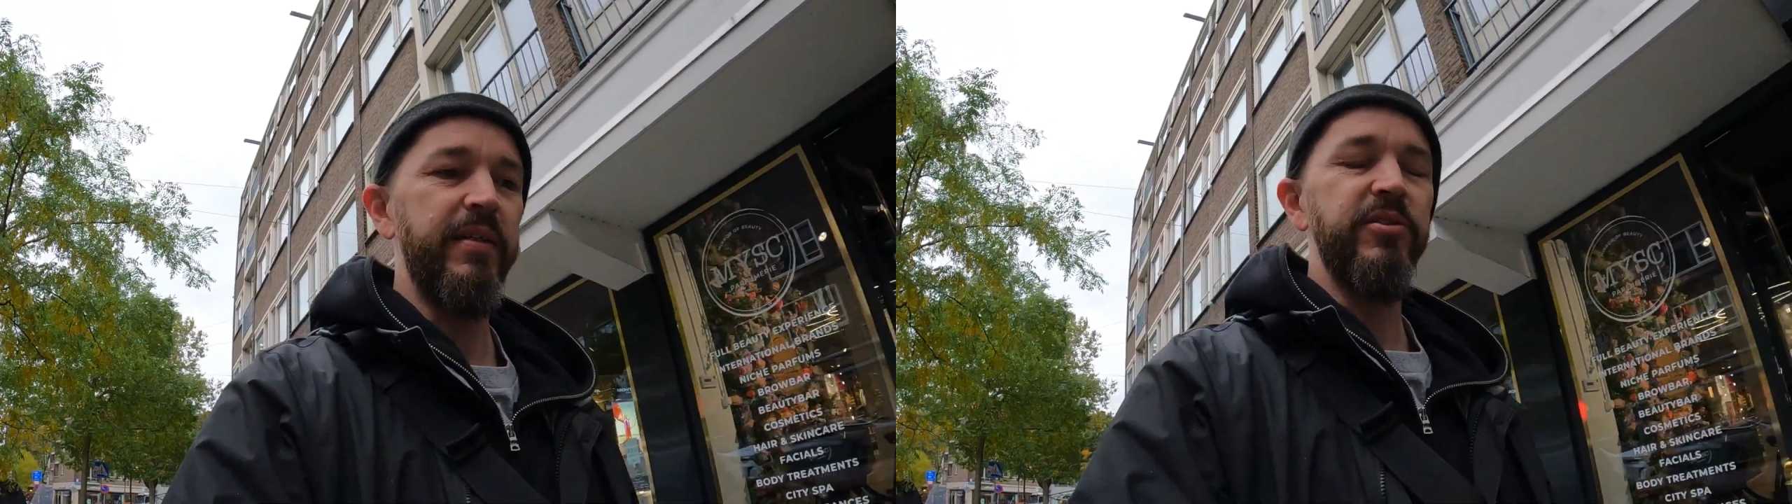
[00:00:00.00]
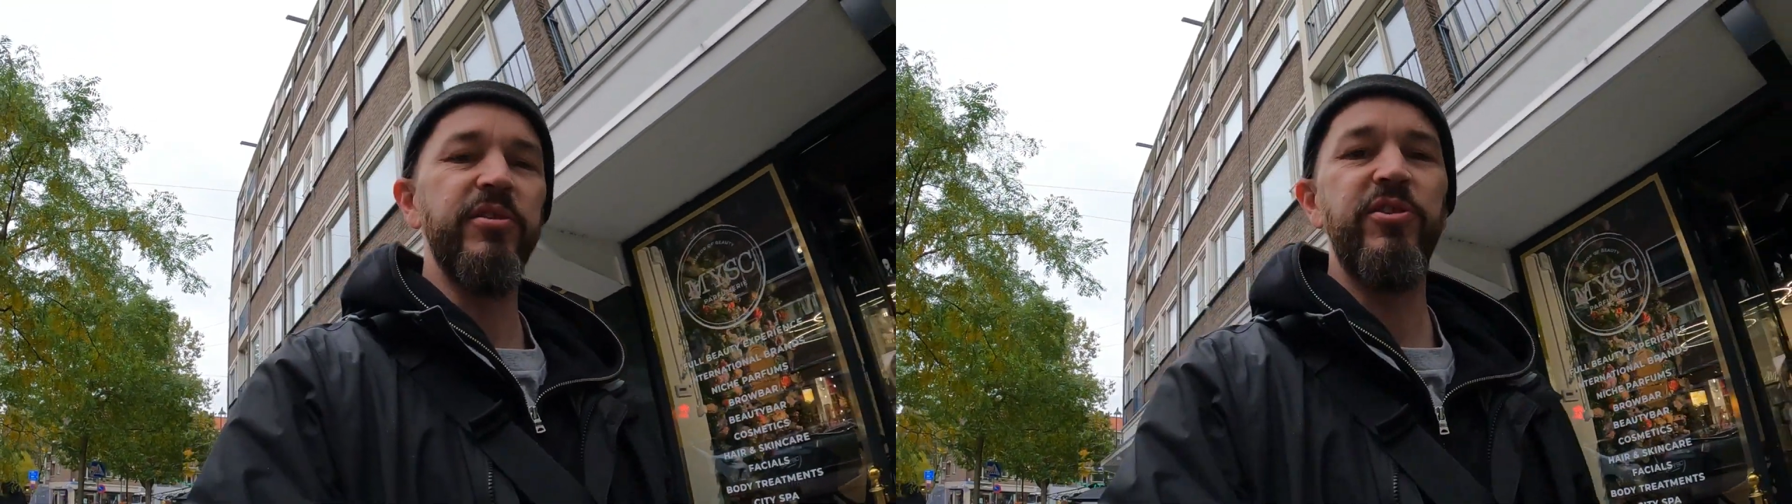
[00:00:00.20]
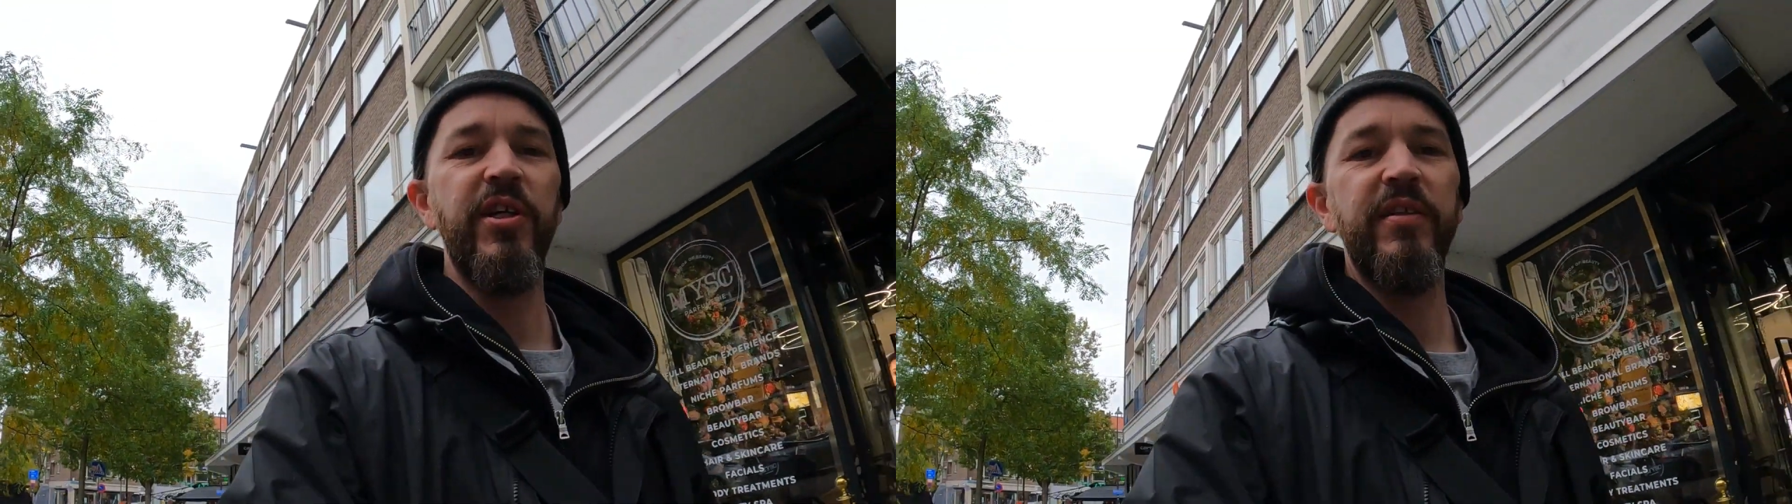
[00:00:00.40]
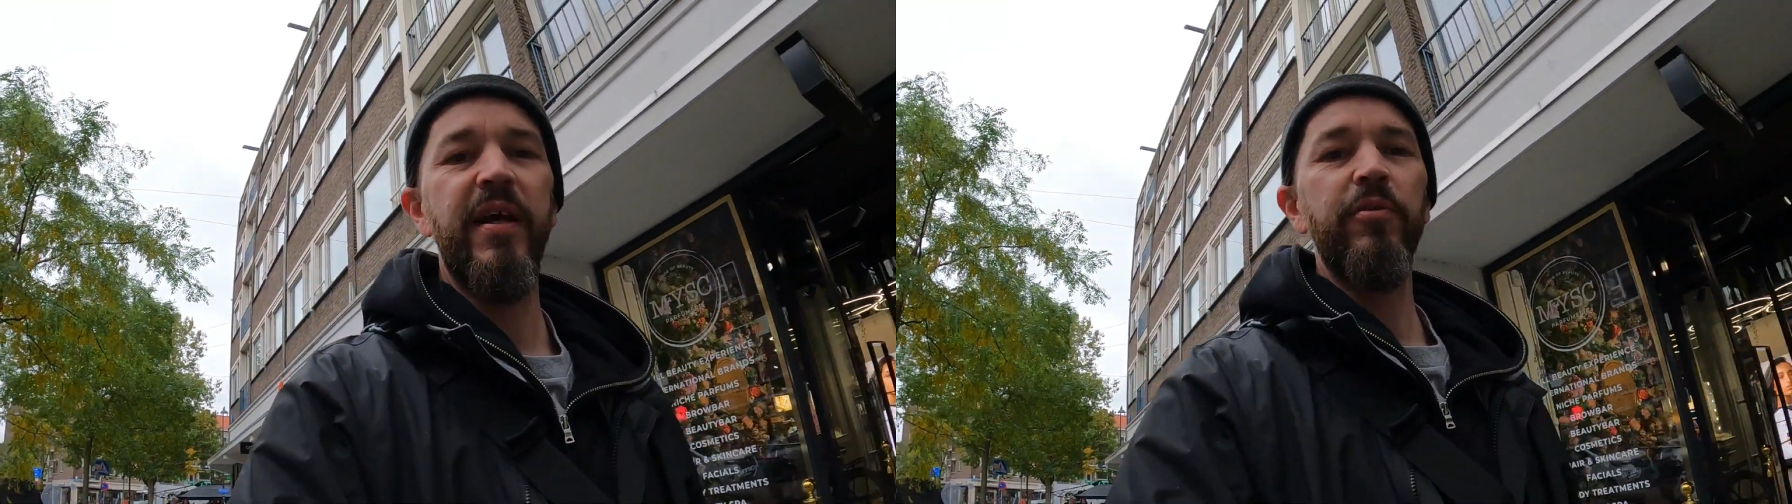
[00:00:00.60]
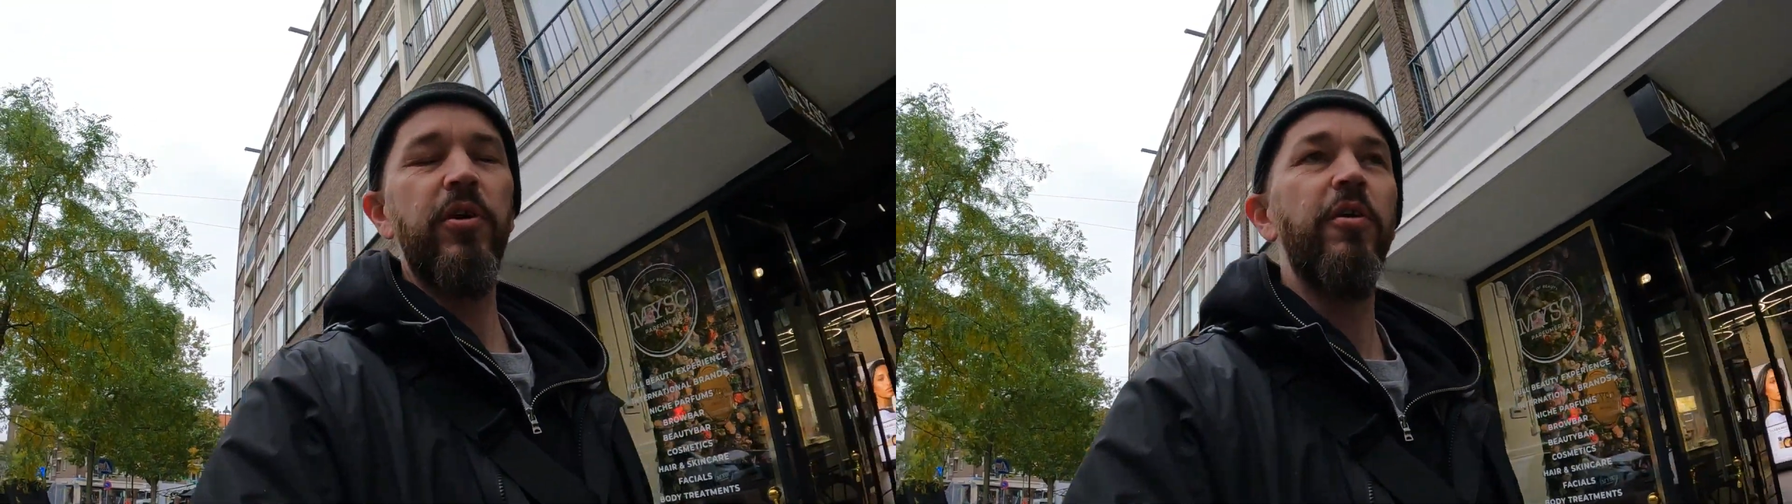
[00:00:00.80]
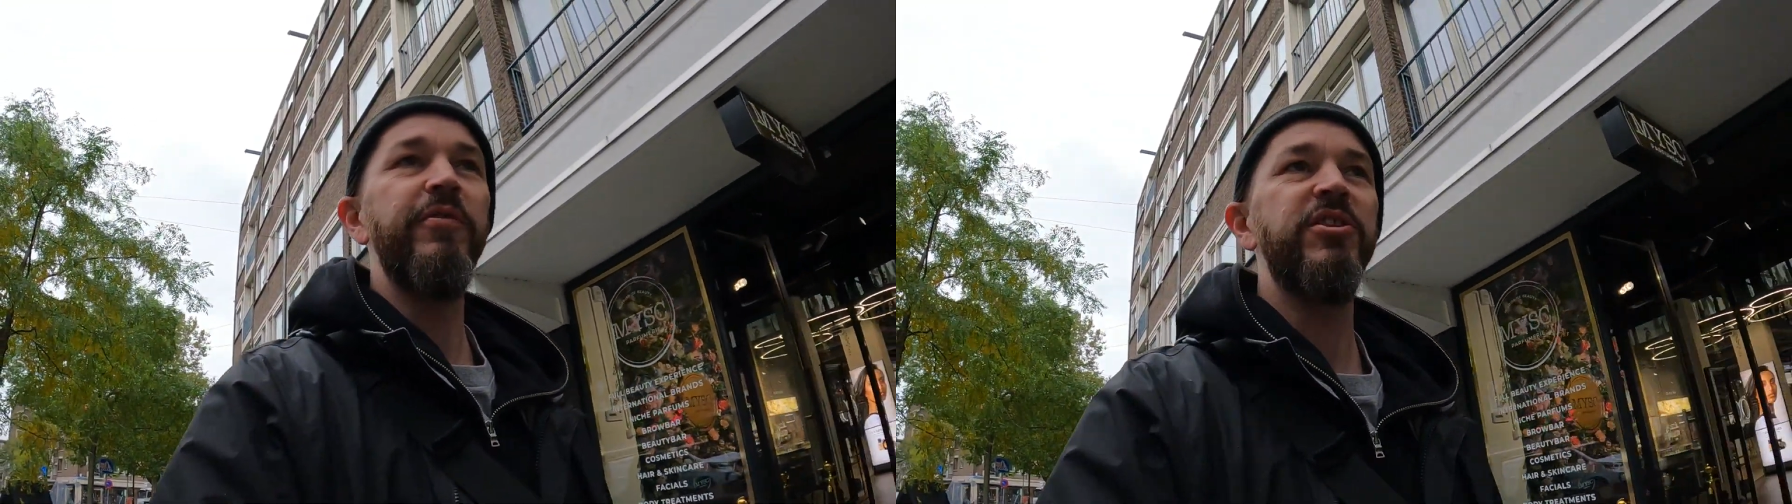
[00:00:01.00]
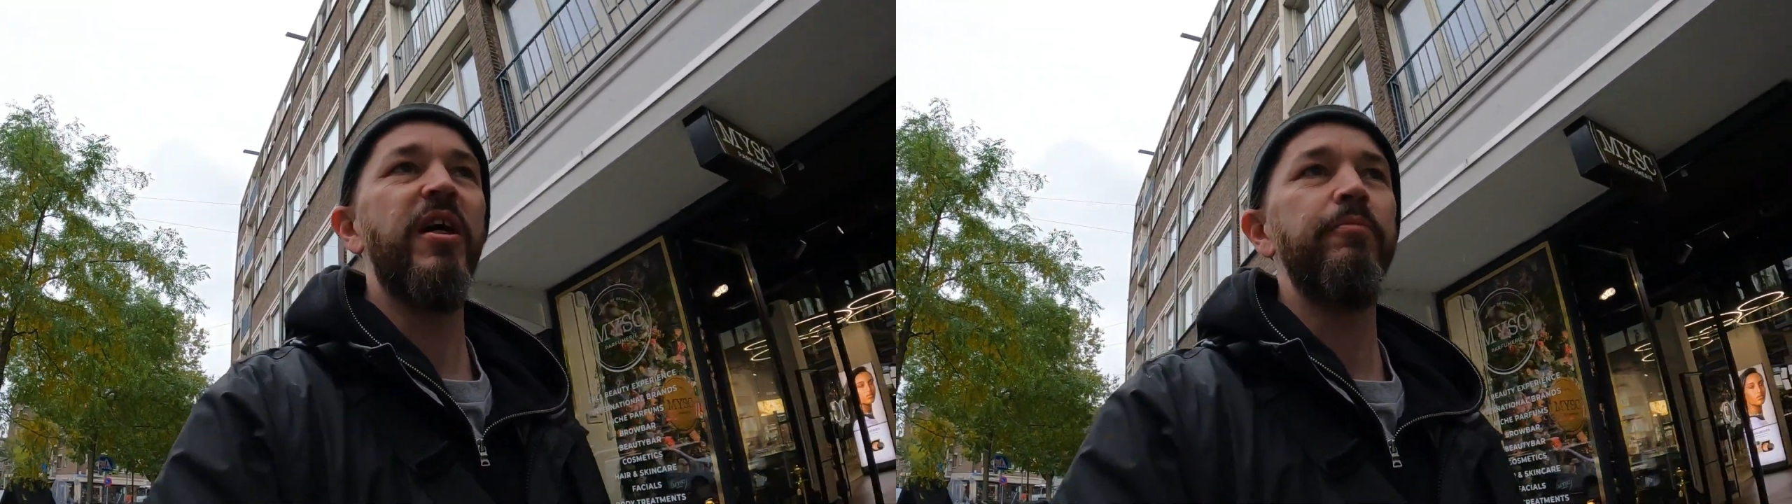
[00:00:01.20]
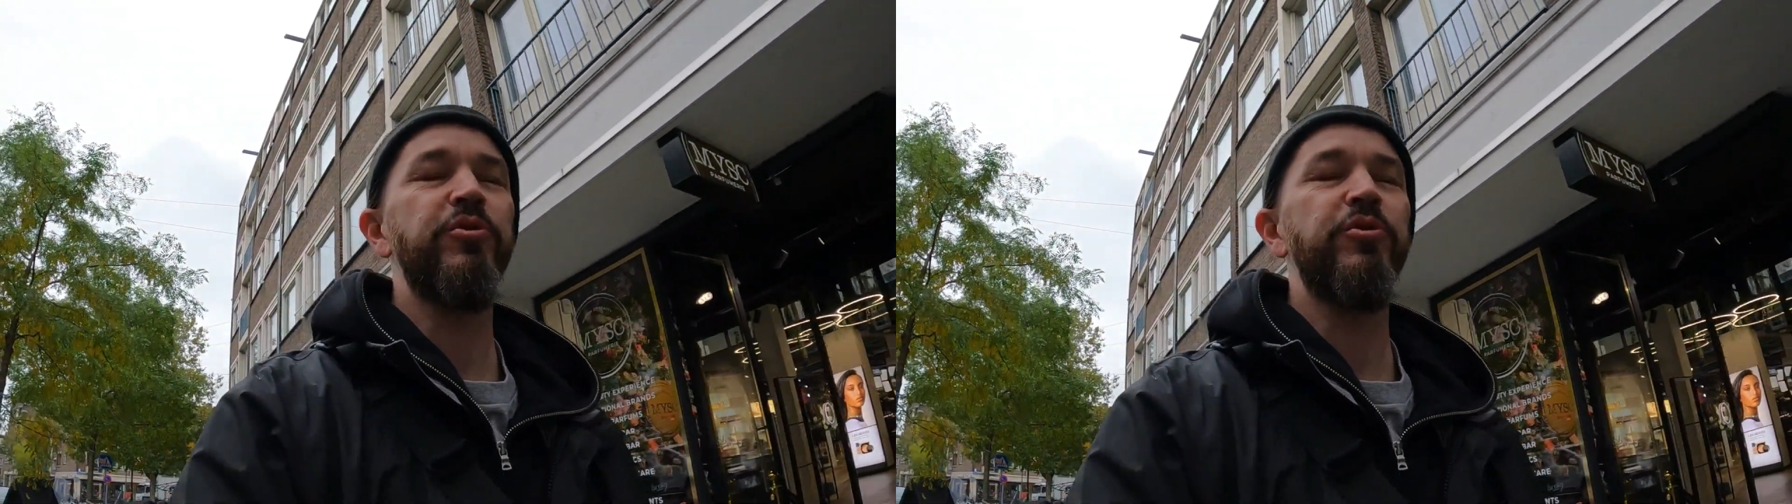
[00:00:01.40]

Just checked out coffee shop